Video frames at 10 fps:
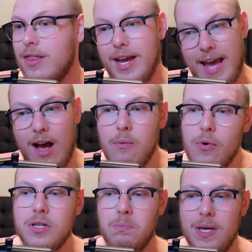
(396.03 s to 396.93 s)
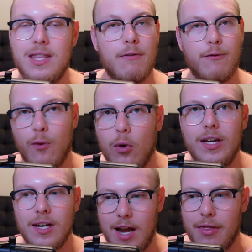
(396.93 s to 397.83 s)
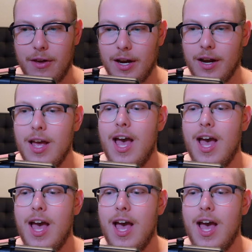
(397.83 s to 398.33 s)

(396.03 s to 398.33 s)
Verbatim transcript: The Cowboys beat them 40 to nothing,